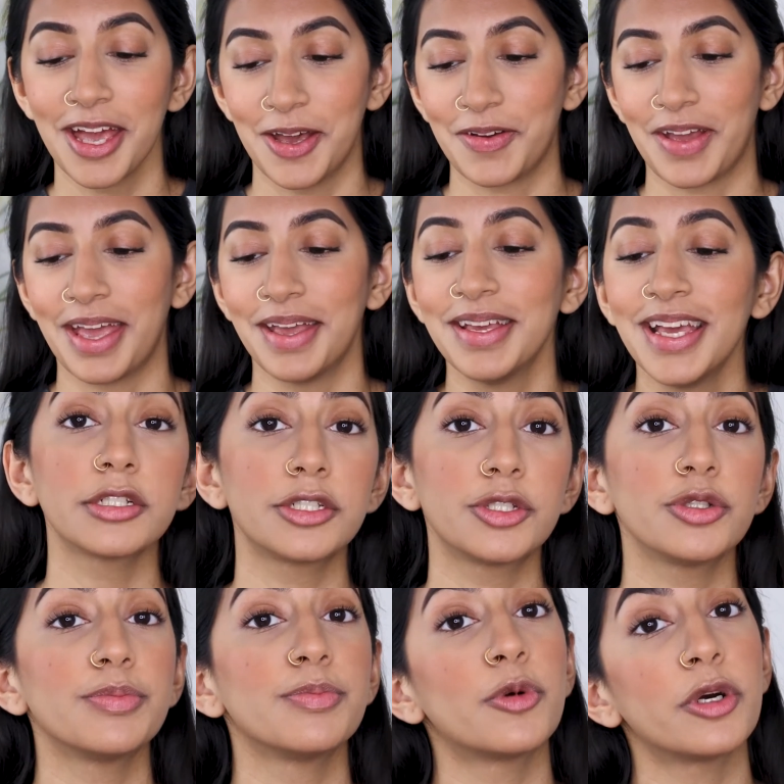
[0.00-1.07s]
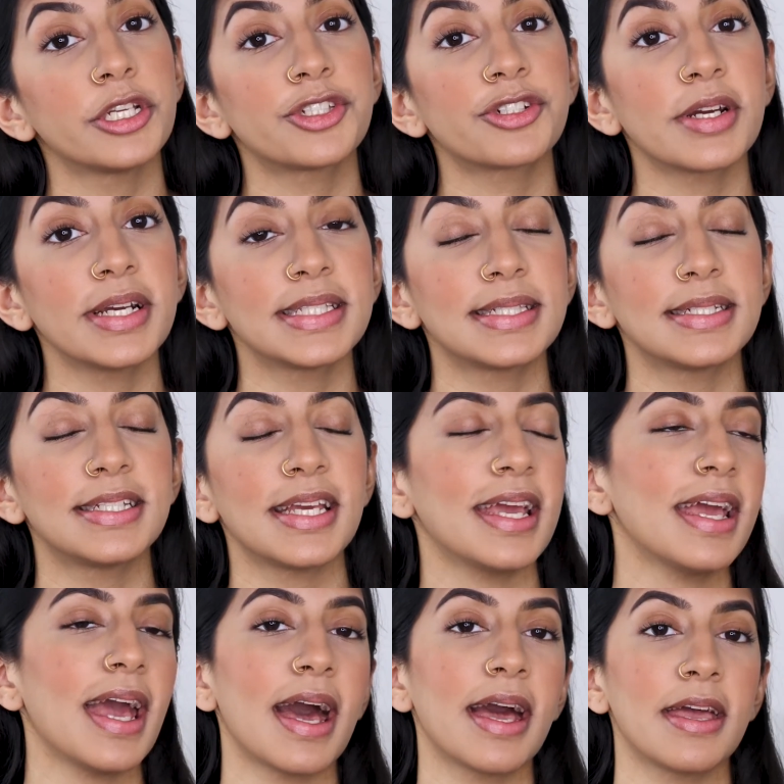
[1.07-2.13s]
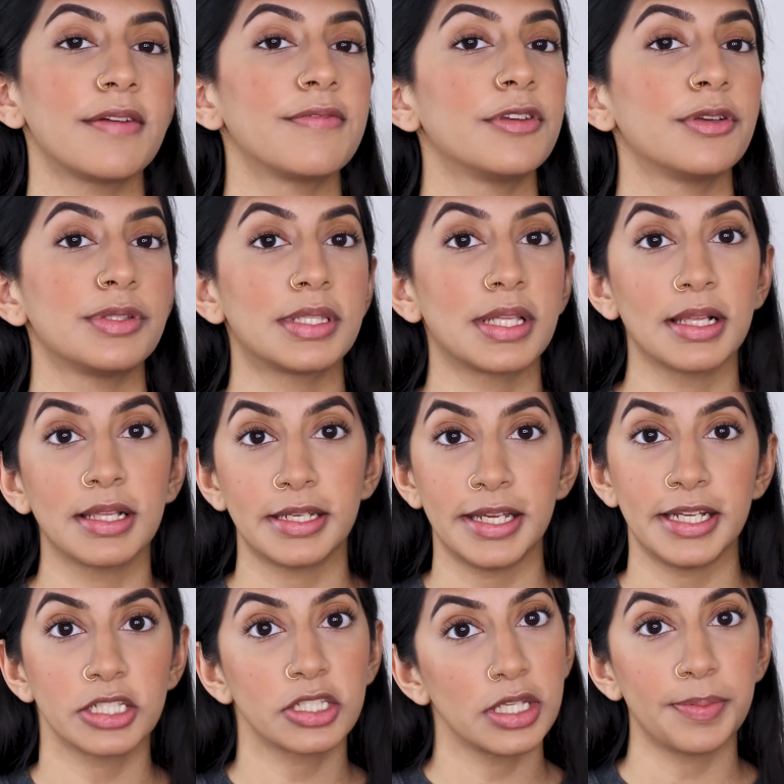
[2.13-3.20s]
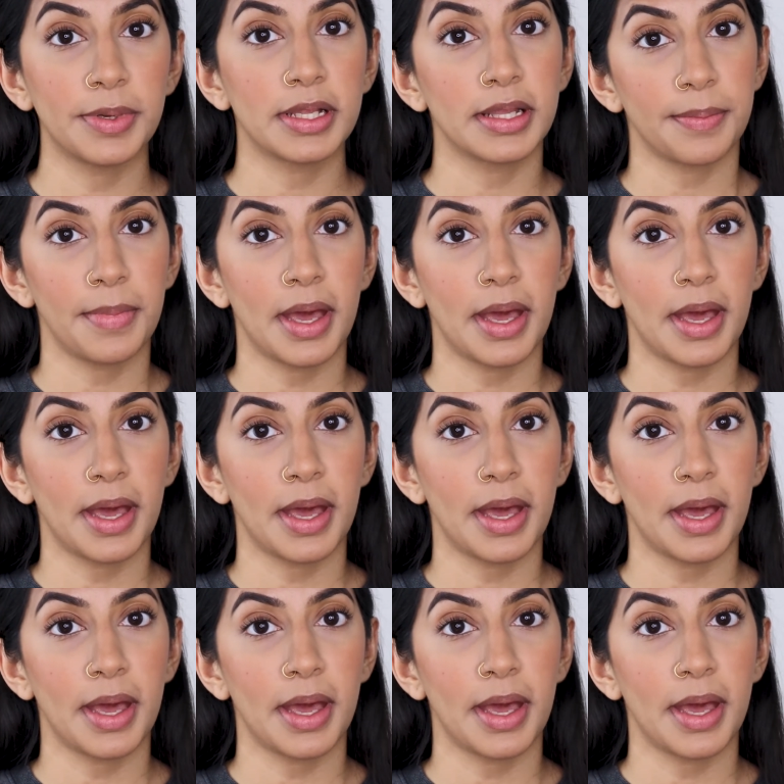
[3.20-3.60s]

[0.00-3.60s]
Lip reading: Okay, so to moisturize today, I have used the Laneige Sleeping Lip